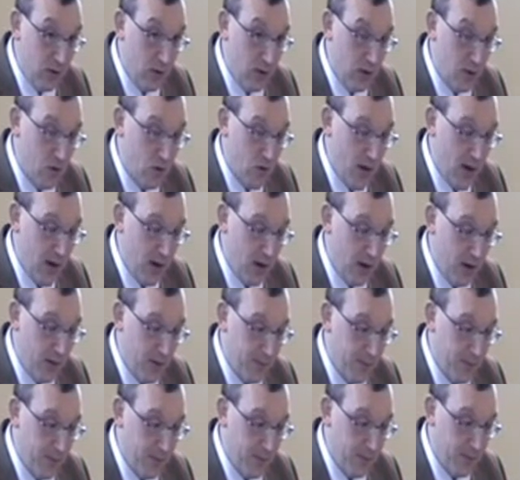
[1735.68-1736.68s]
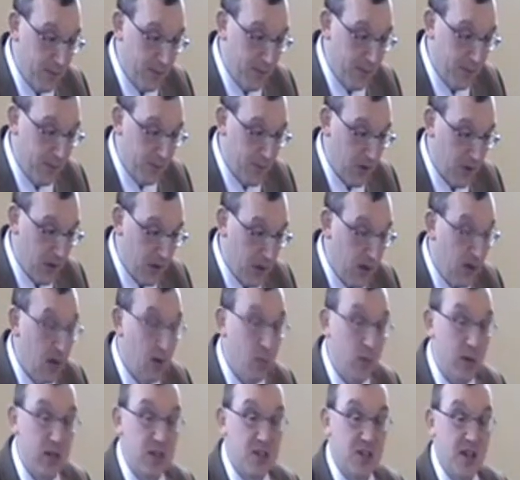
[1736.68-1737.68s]
you as well.
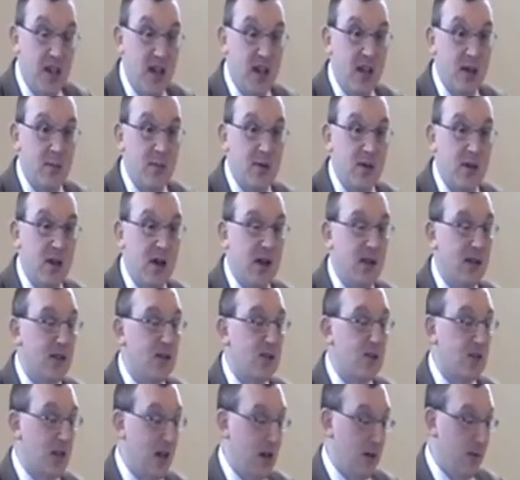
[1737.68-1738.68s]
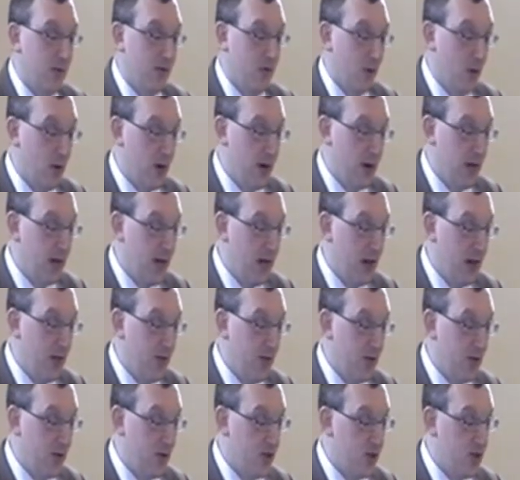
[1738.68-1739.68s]
And we sang about that in Psalm
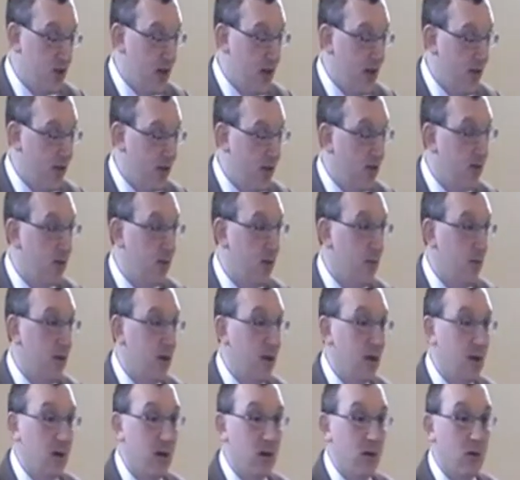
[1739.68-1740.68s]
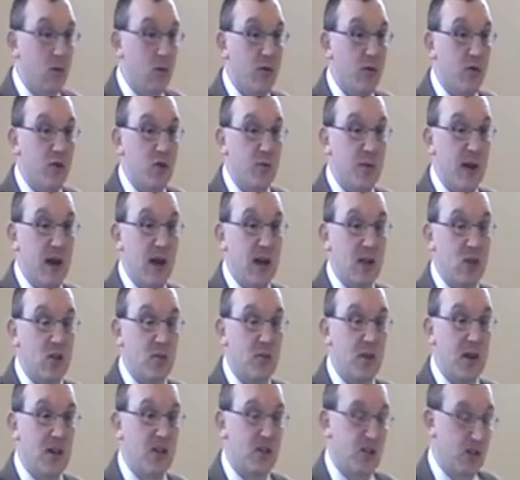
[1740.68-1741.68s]
49, verse 7 of them, with respect
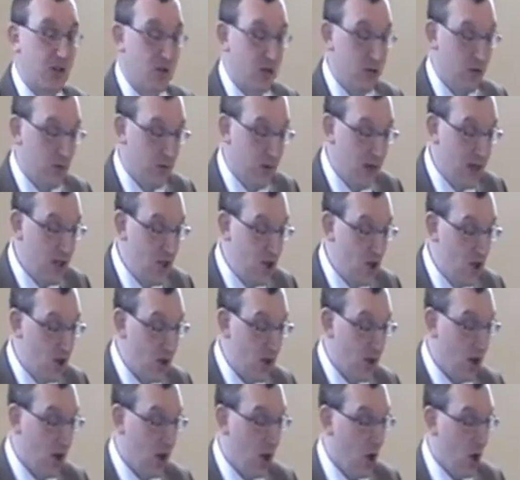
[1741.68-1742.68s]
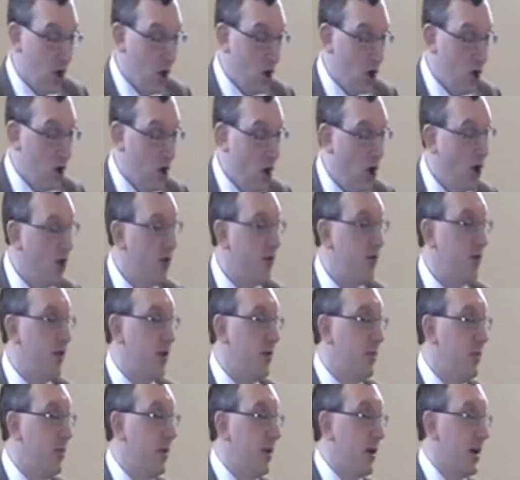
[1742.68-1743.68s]
especially to the rich. None of
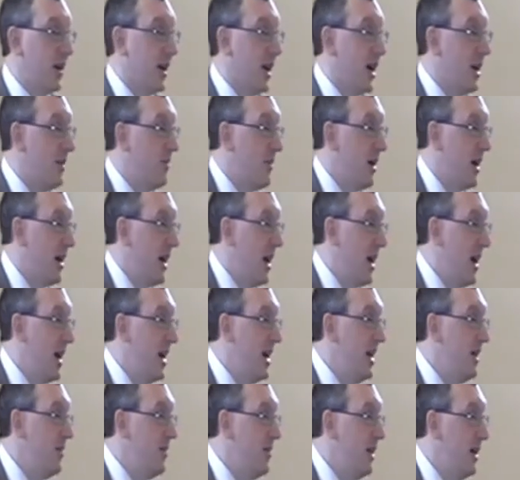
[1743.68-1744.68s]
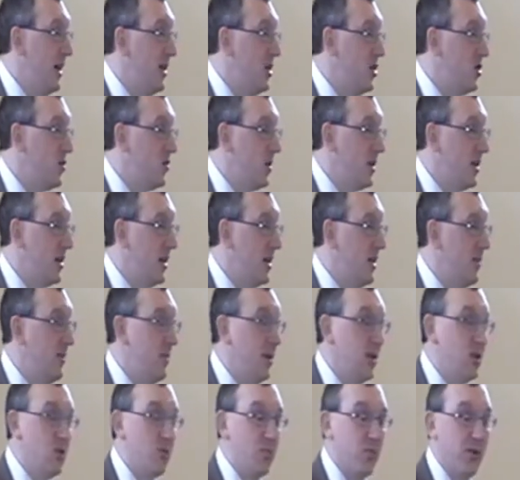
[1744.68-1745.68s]
them can by any means
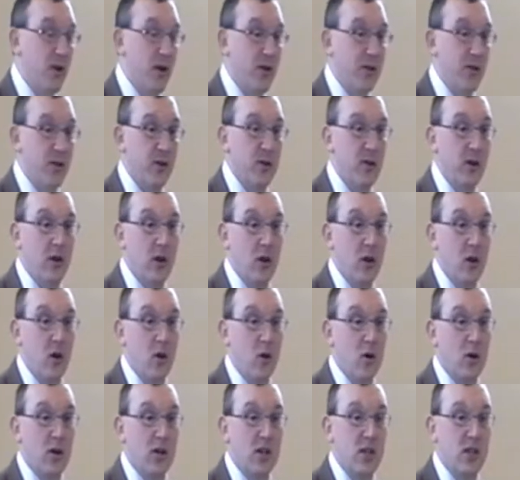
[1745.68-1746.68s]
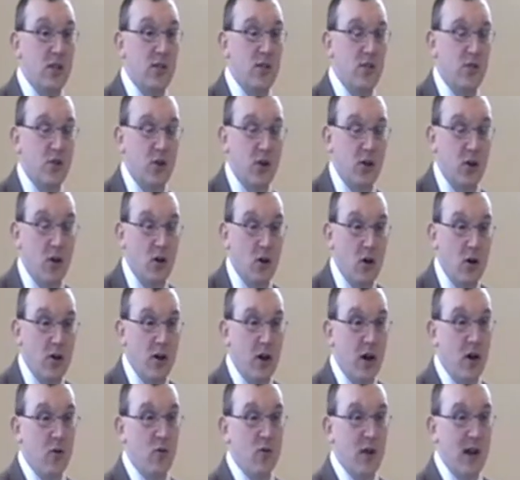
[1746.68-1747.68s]
redeem his brother or give to
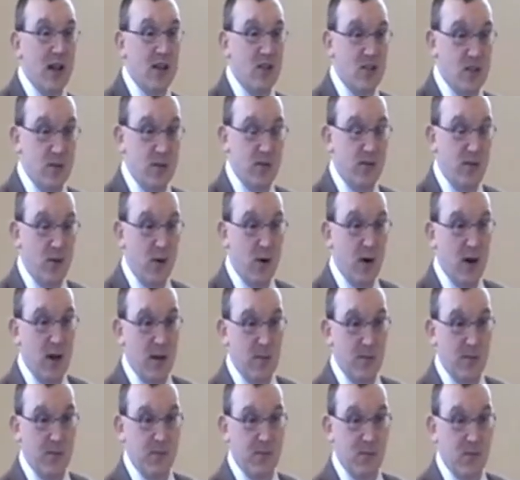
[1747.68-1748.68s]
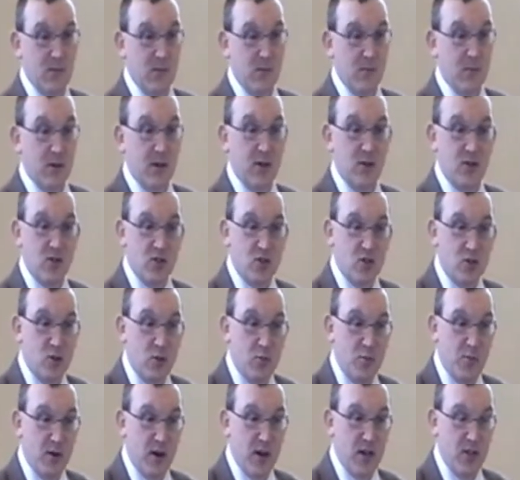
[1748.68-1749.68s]
God a ransom for him, because it's
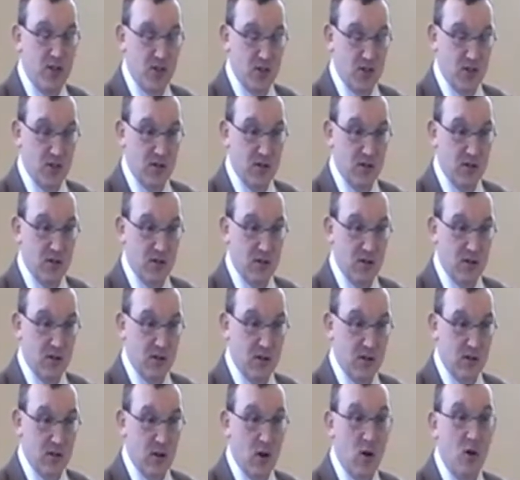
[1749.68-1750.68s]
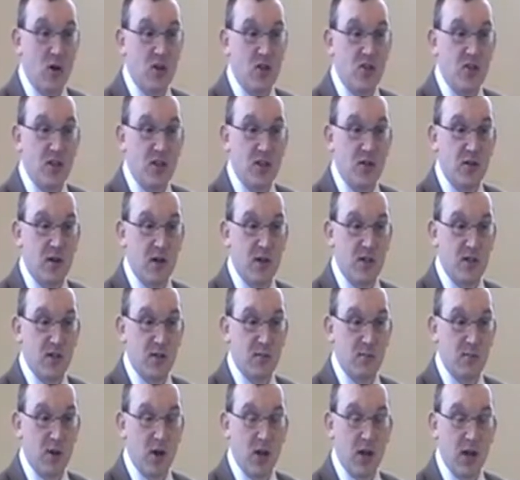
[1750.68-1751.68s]
too precious. And God isn't
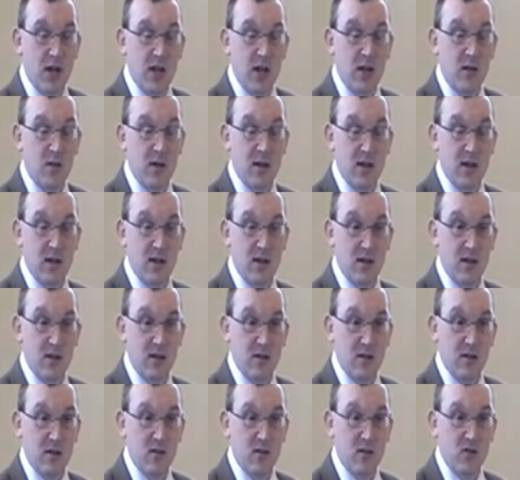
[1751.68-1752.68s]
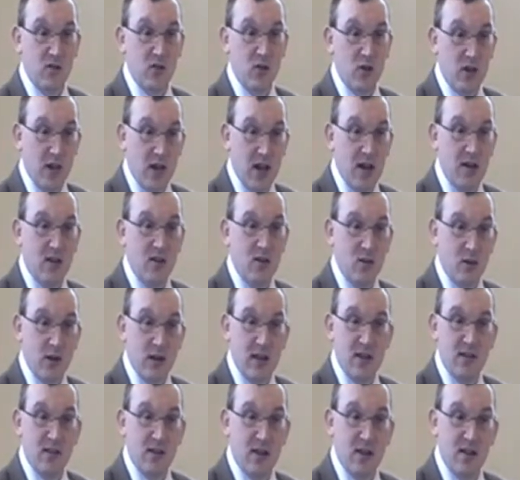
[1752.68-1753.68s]
interested in money anyway. So you can't do
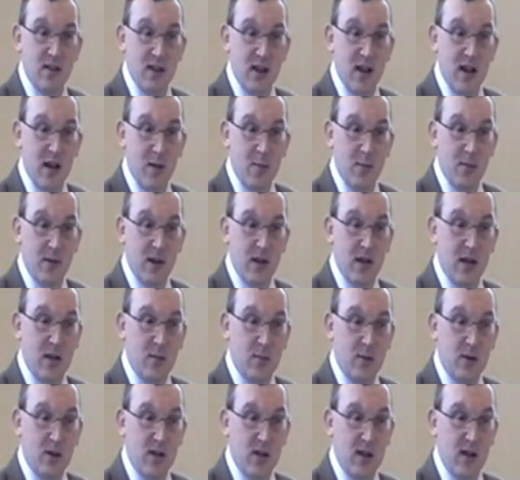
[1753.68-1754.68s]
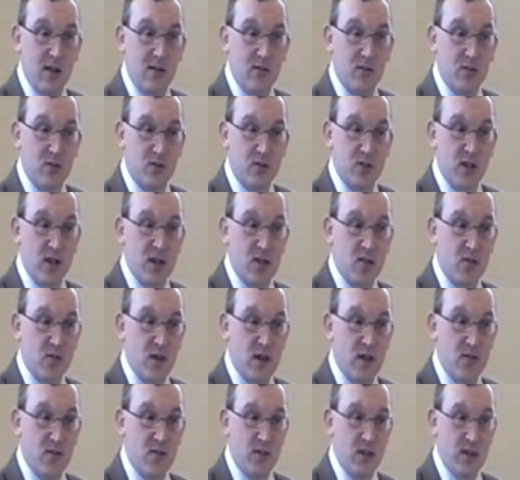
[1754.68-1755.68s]
anything to help anybody else or
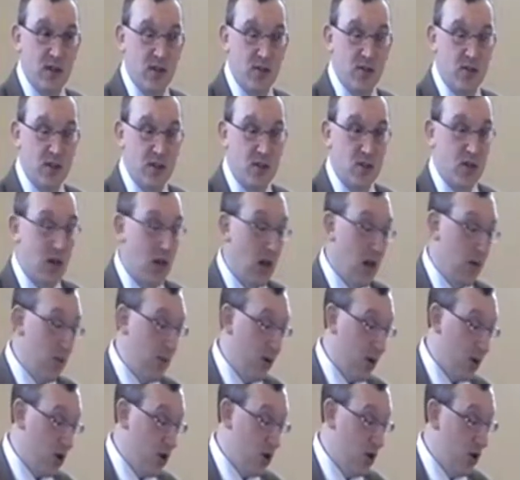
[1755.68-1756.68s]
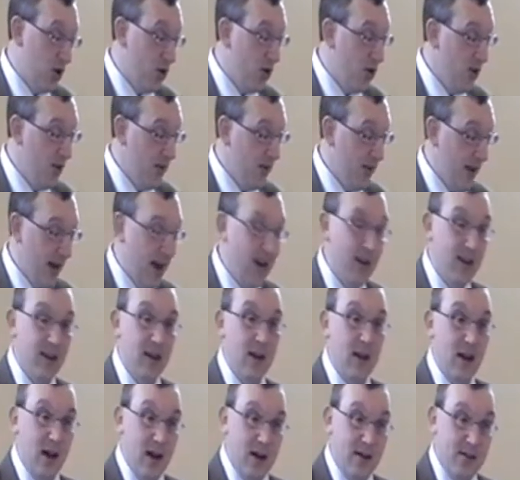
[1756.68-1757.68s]
satisfy for their sins because you're in
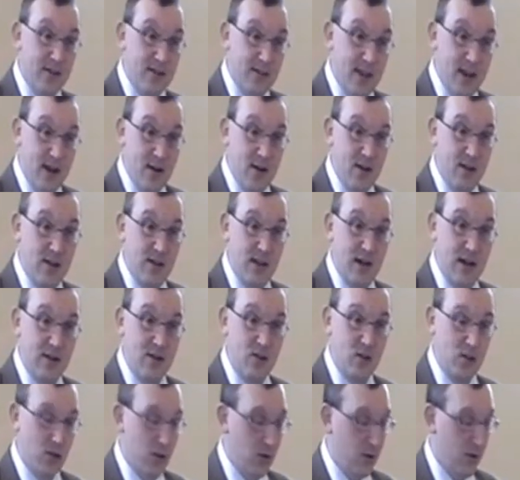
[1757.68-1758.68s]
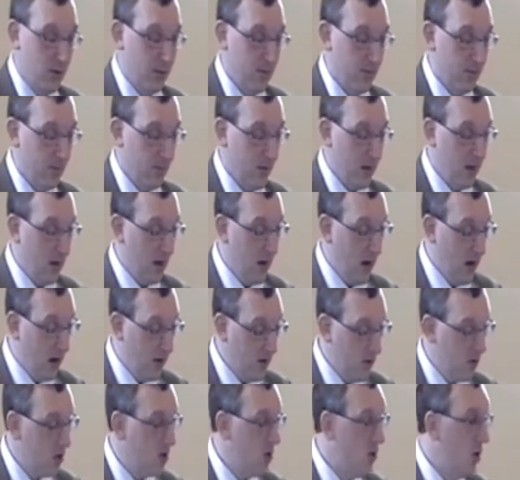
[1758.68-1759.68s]
debt, and they're in debt too,
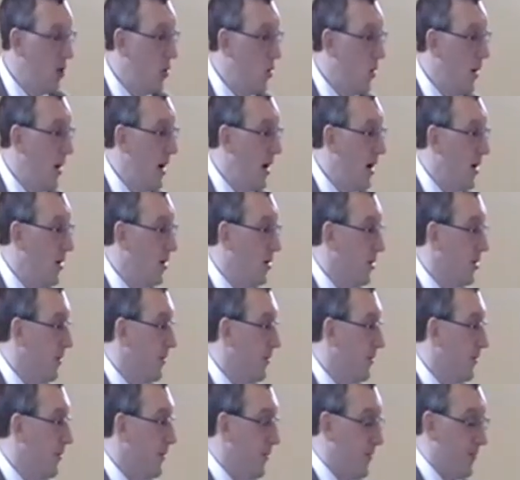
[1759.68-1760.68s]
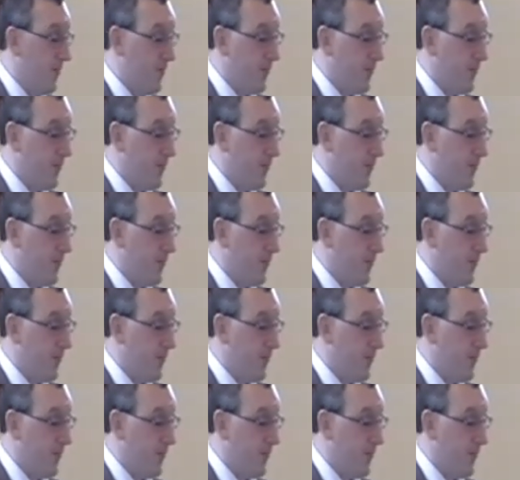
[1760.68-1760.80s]
and there's no way out.